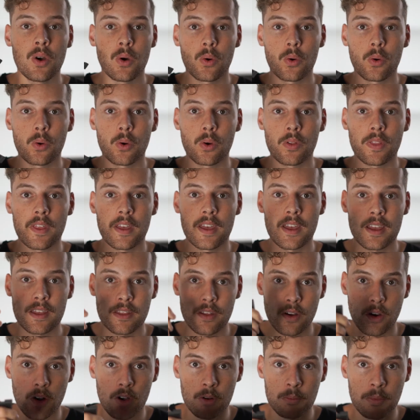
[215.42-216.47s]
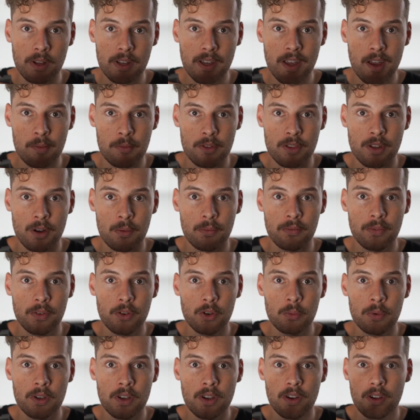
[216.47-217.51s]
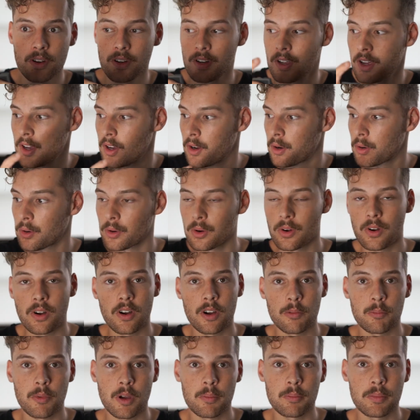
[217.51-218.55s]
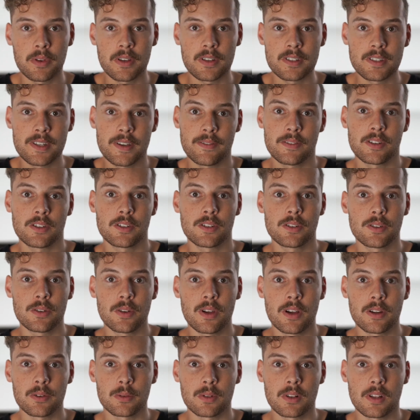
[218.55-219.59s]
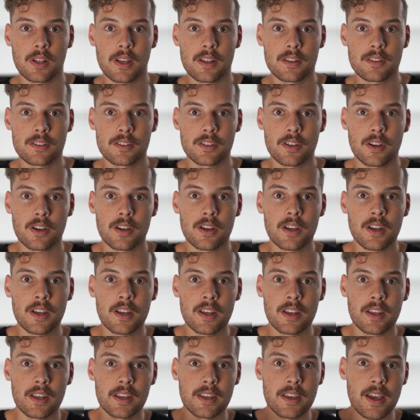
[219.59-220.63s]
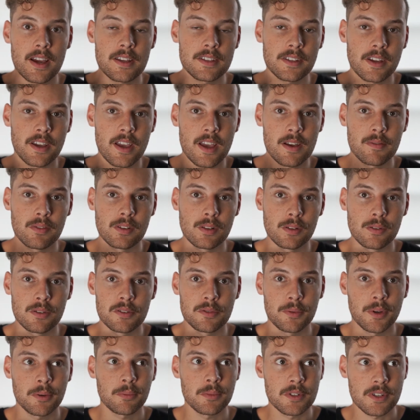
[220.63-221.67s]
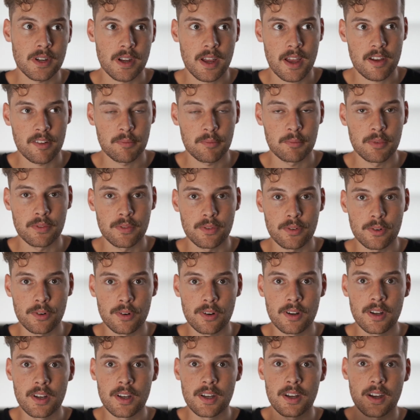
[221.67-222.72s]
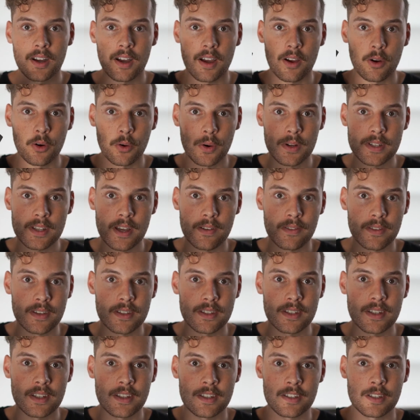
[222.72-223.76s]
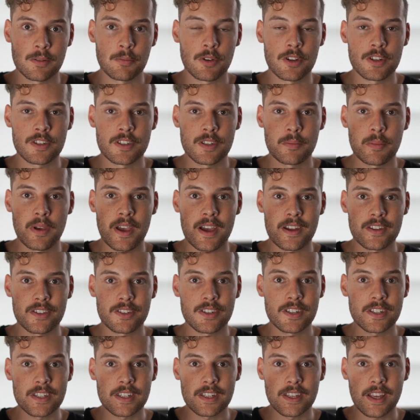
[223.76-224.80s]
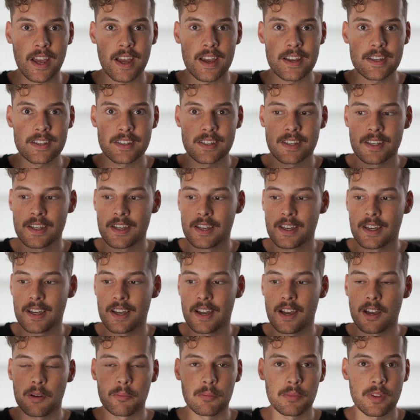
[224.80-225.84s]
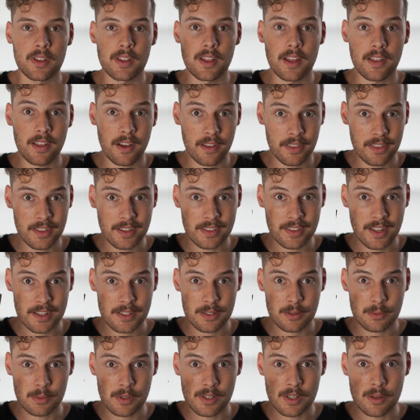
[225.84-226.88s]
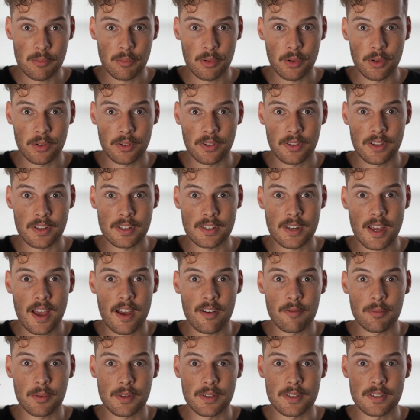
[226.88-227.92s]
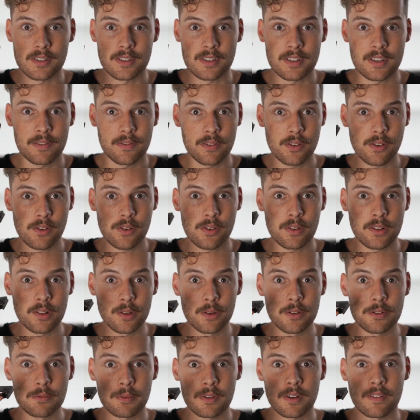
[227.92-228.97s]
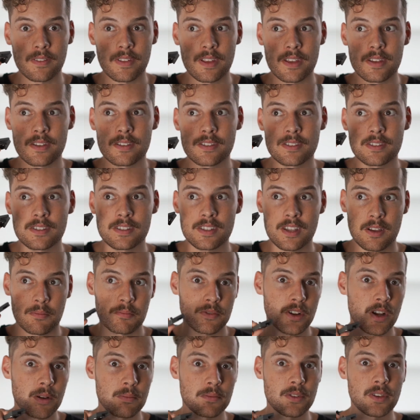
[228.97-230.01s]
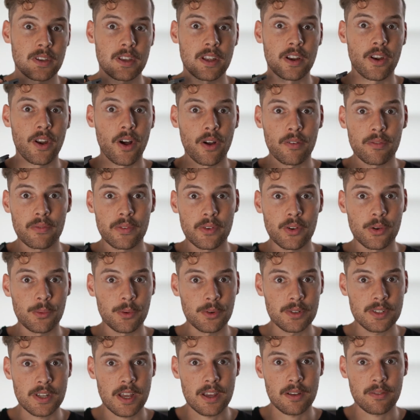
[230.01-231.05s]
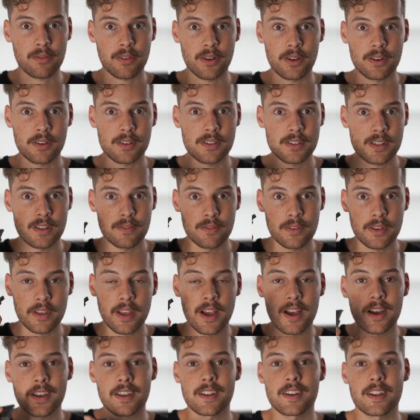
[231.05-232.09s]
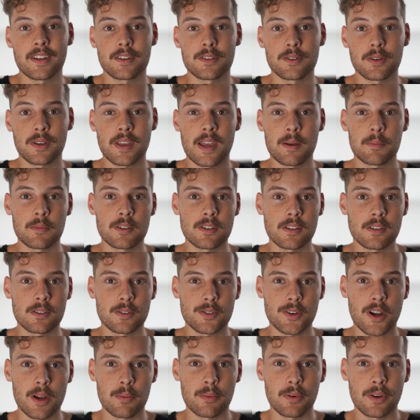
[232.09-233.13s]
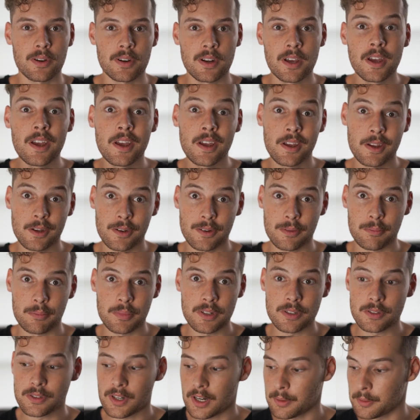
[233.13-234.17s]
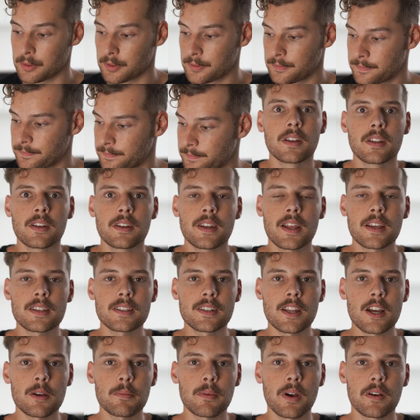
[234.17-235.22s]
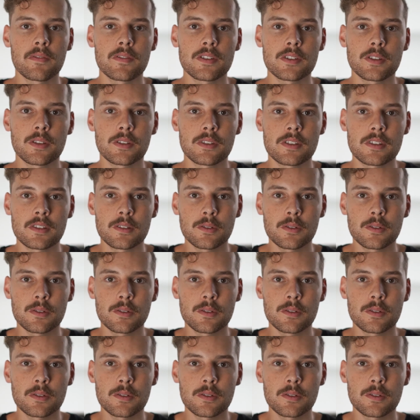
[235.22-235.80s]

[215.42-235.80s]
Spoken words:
or they're either on my camera that I'm filming on or on my big 70-200 lens. So in case I ever lose one, which I have before, I always have this in this emergency pouch just in case. I think that's a really important thing to have, because if you lose one of these, sometimes you cannot film or take photos. If you can't connect your camera to the tripod, you're in big trouble. Next up, I've just got this